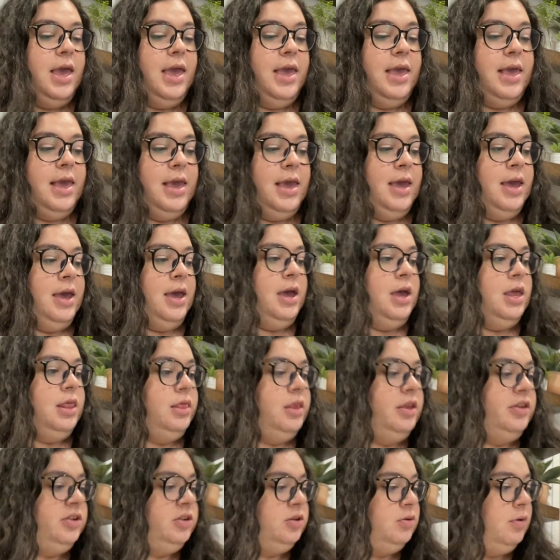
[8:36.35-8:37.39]
And
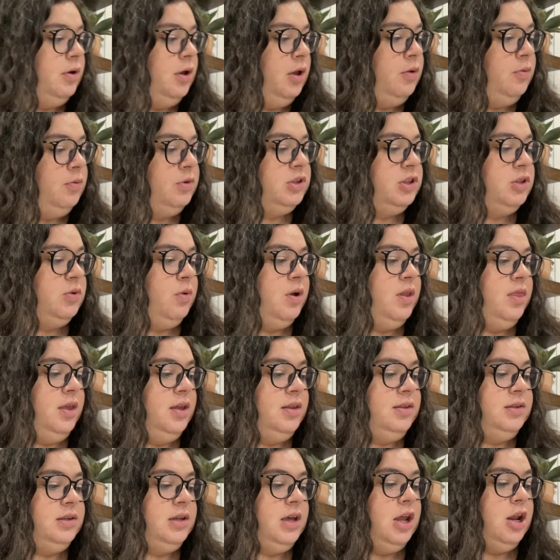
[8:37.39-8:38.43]
this one was the one
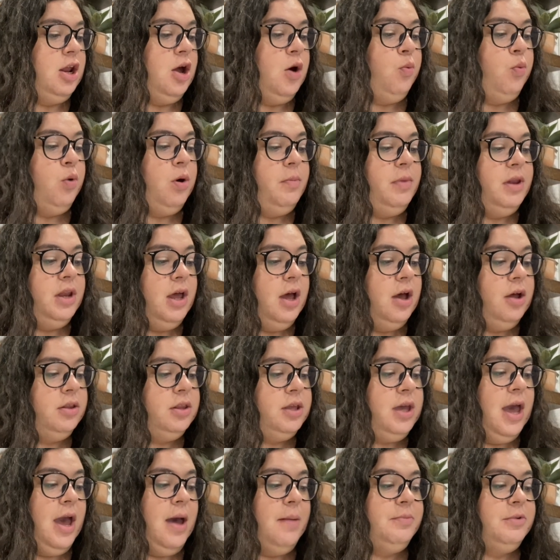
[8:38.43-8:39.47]
that said, a woman held
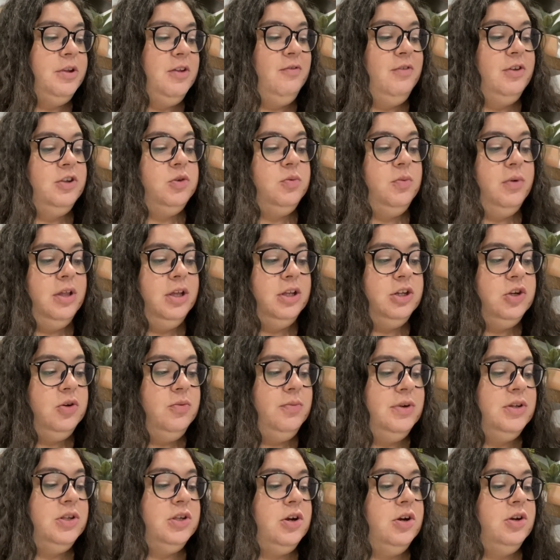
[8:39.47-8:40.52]
captive is willing to
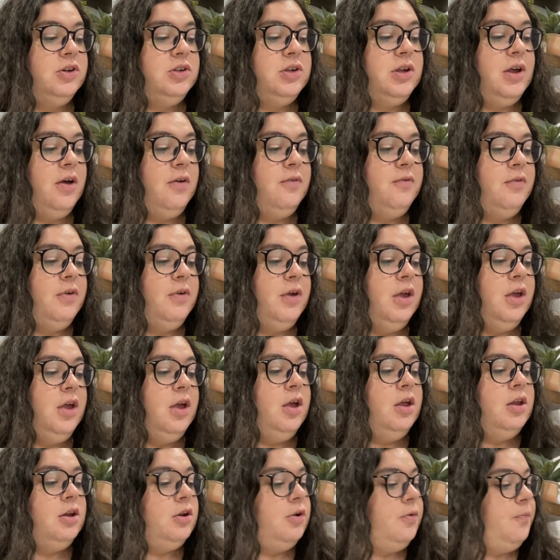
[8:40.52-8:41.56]
risk herself,
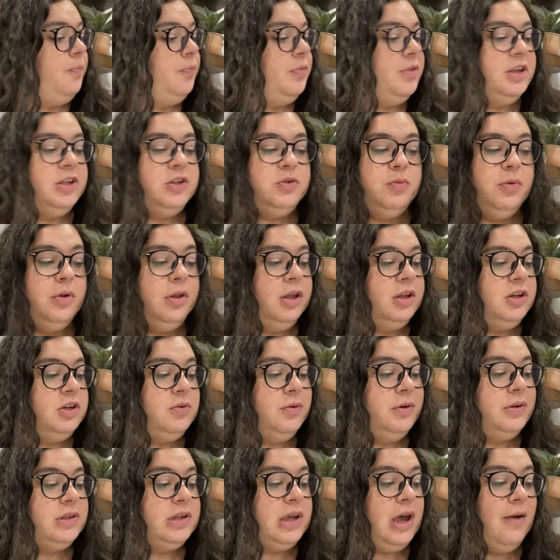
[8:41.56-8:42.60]
no, is willing to
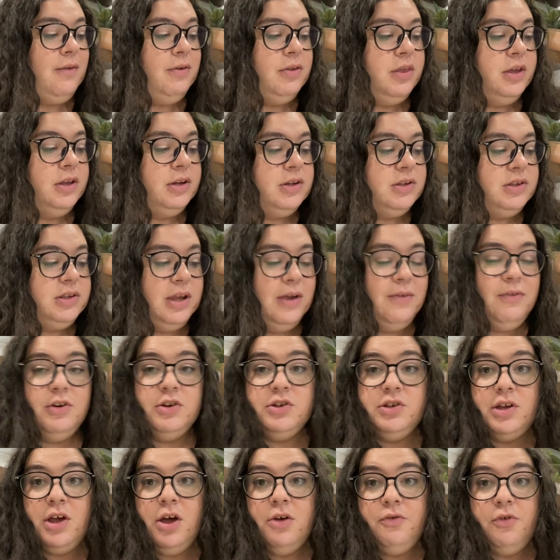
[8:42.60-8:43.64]
risk everything to save
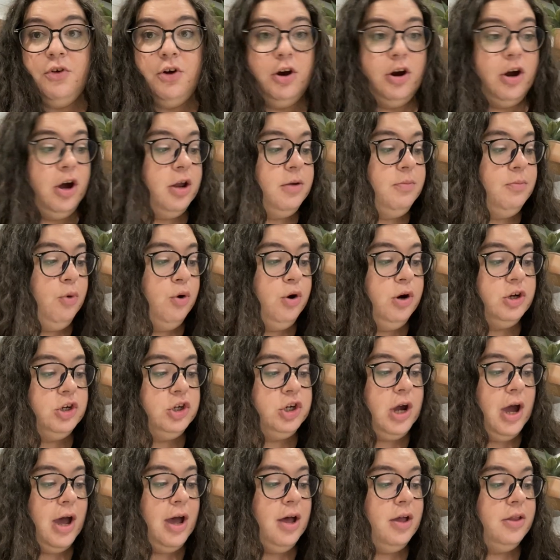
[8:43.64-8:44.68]
herself, her unborn
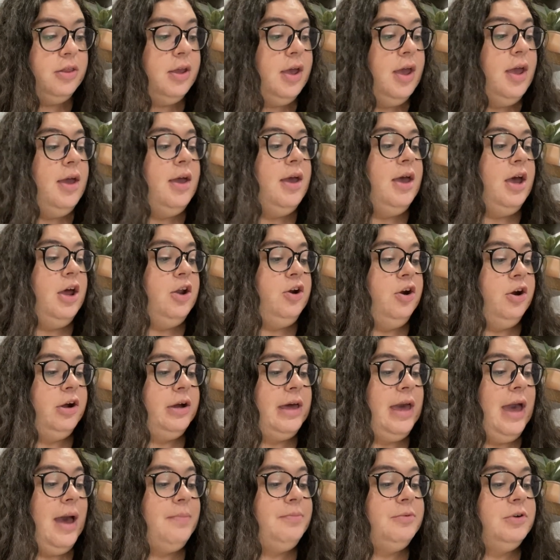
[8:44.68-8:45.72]
child, and her
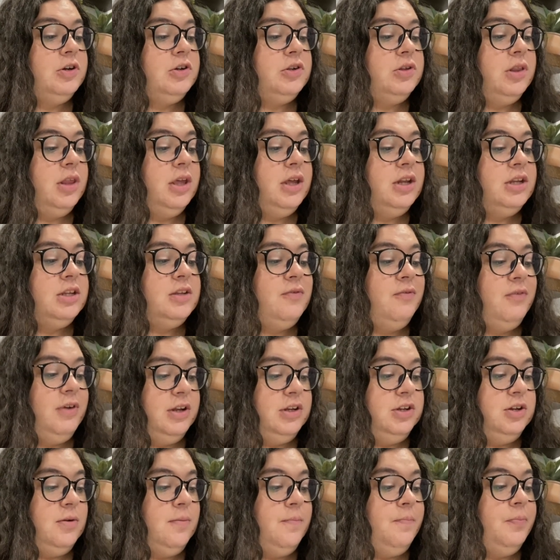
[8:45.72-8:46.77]
captor's latest
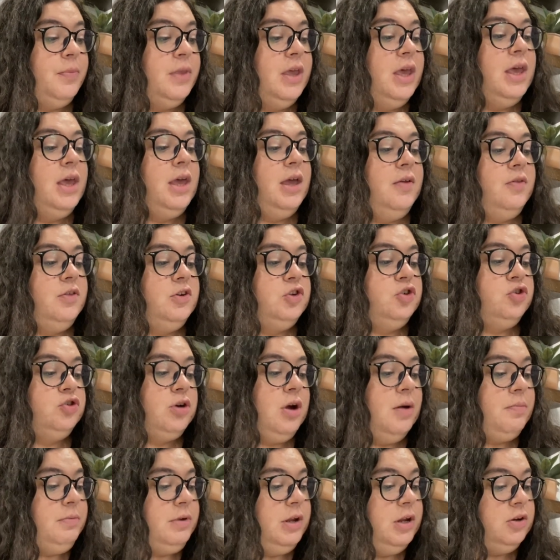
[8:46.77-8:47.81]
victim in this
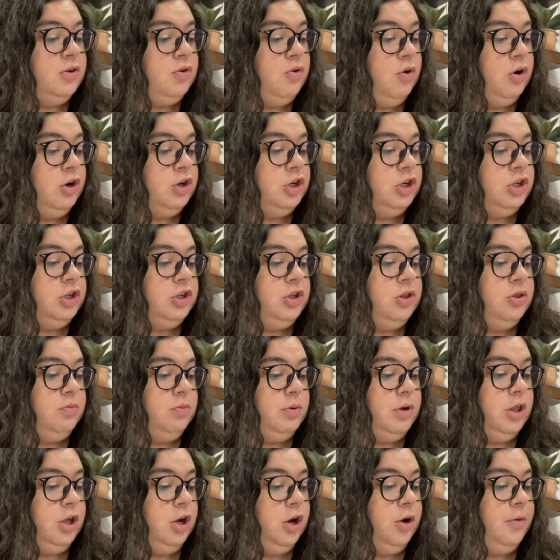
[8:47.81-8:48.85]
drop-dead gorgeous
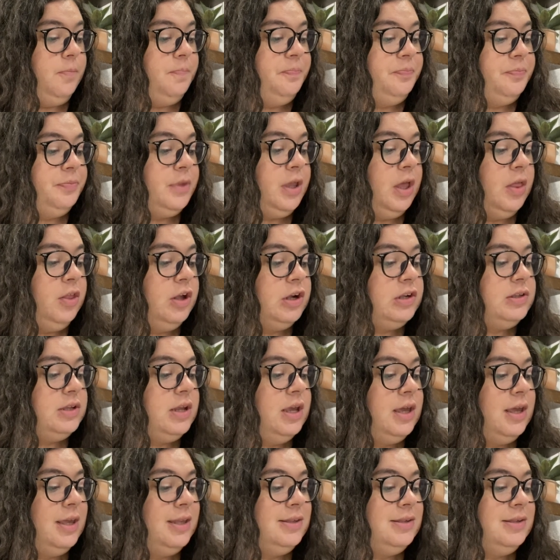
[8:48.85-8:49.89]
thriller. Looks
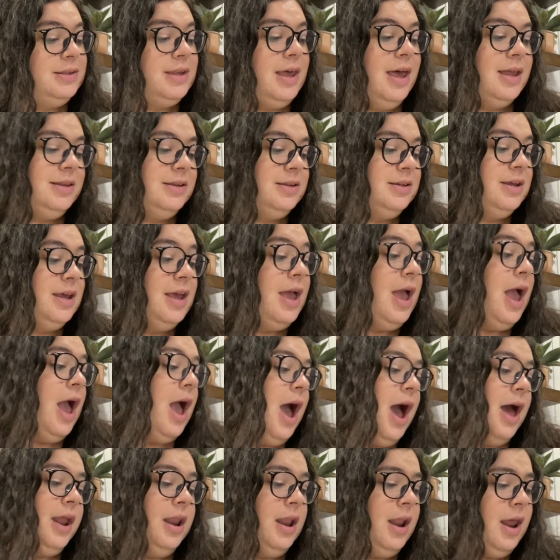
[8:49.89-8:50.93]
like it's set
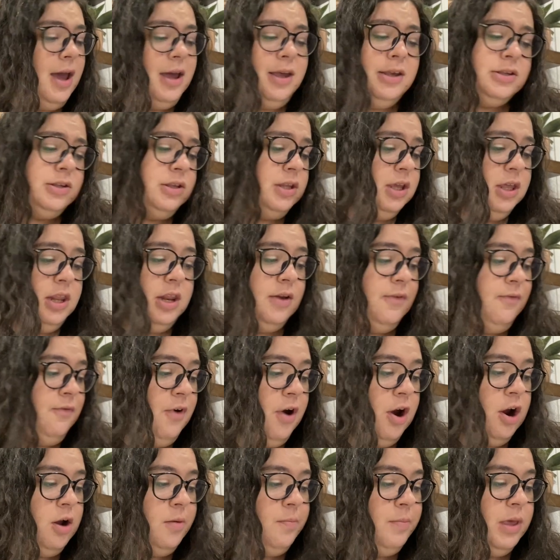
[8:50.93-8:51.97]
on an isolated
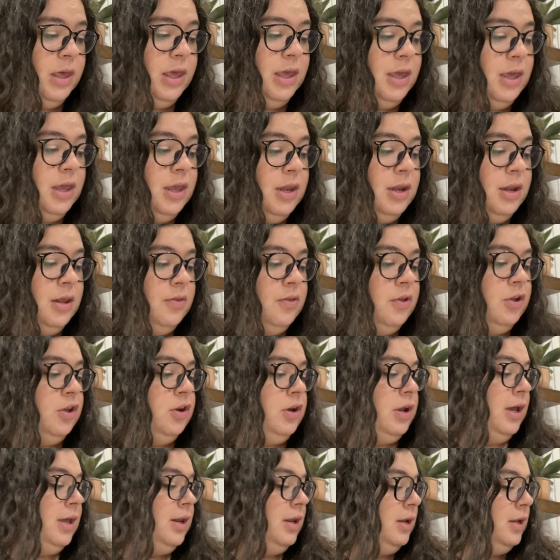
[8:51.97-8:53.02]
farm in the
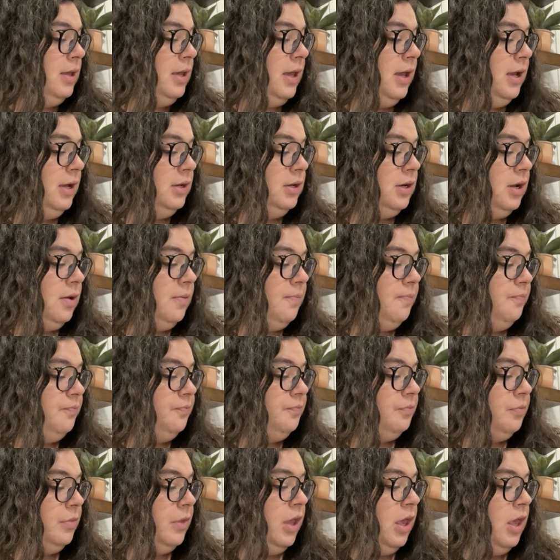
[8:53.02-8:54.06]
United Kingdom.
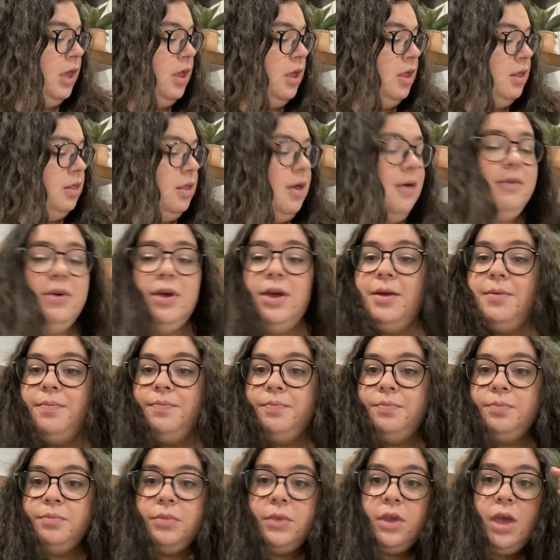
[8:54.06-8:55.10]
Love it.
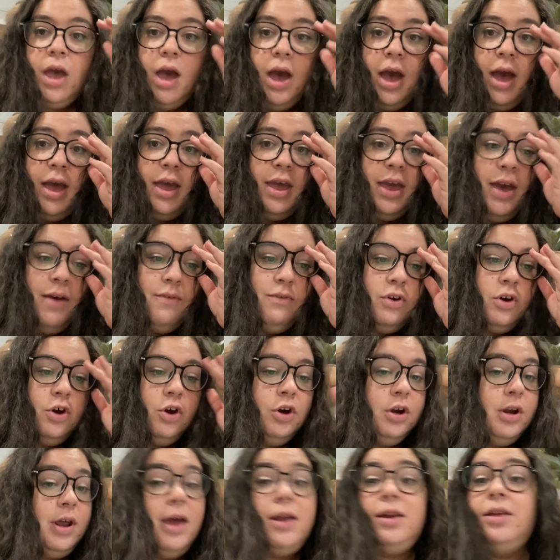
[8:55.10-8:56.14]
I haven't
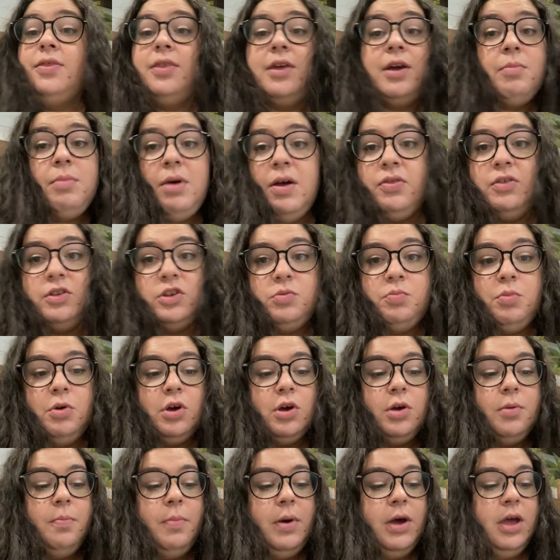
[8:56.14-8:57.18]
heard anything about this book,
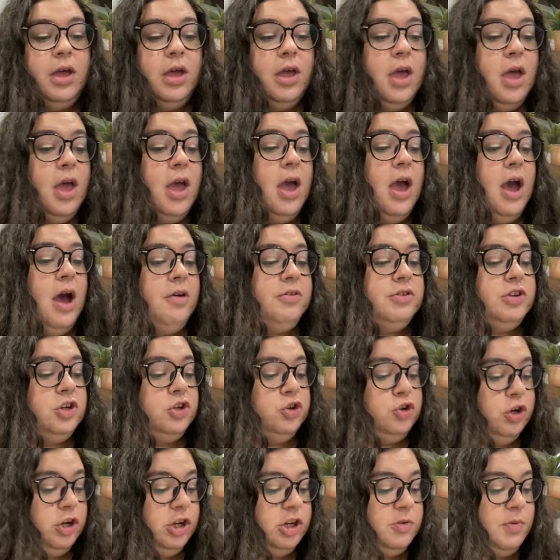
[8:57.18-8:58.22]
but I was
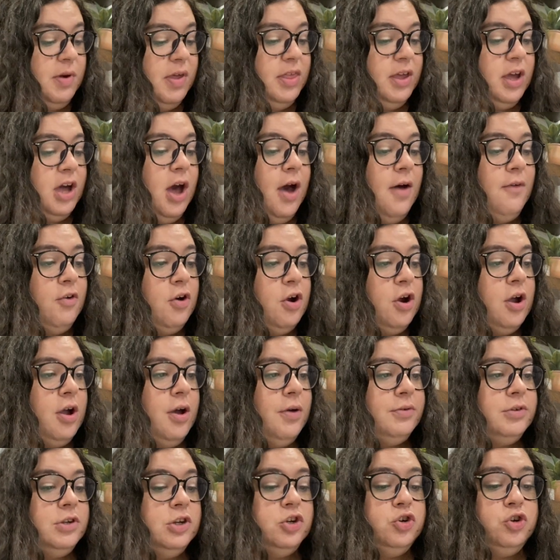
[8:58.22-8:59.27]
intrigued by the cover. I
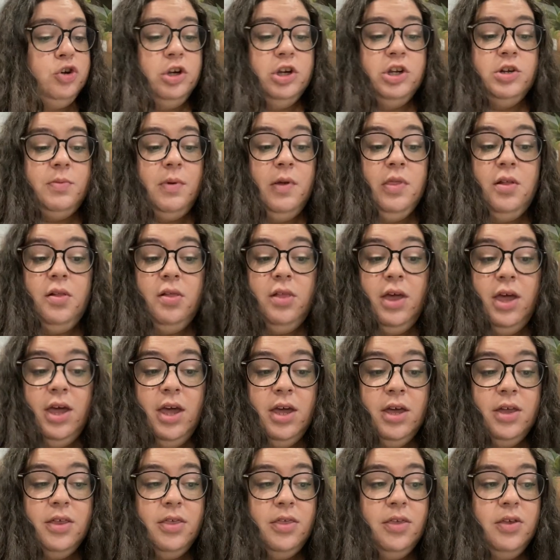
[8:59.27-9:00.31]
was intrigued by the
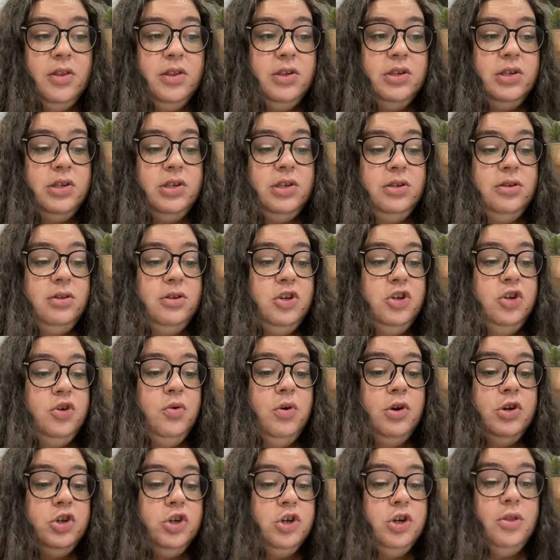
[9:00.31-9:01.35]
length. It's
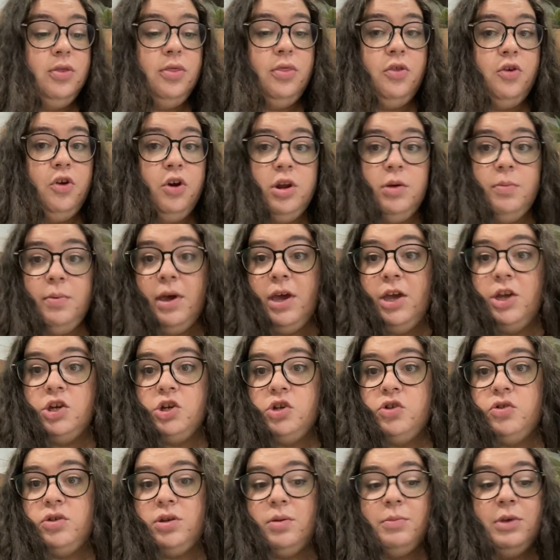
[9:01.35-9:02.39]
230
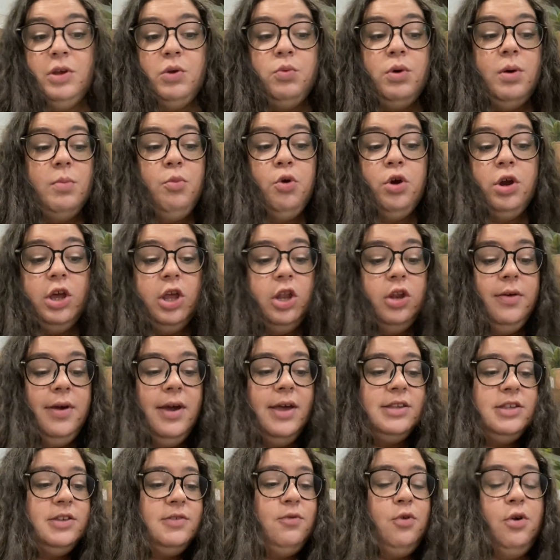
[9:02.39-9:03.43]
pages. I mean, what more can you
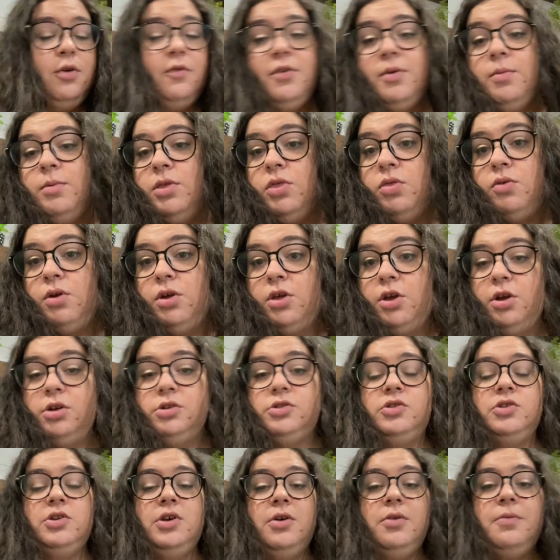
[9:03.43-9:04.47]
ask for from a thriller?
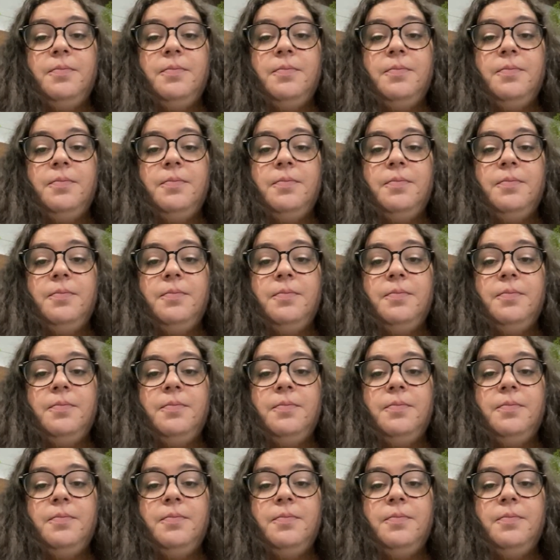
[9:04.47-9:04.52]
So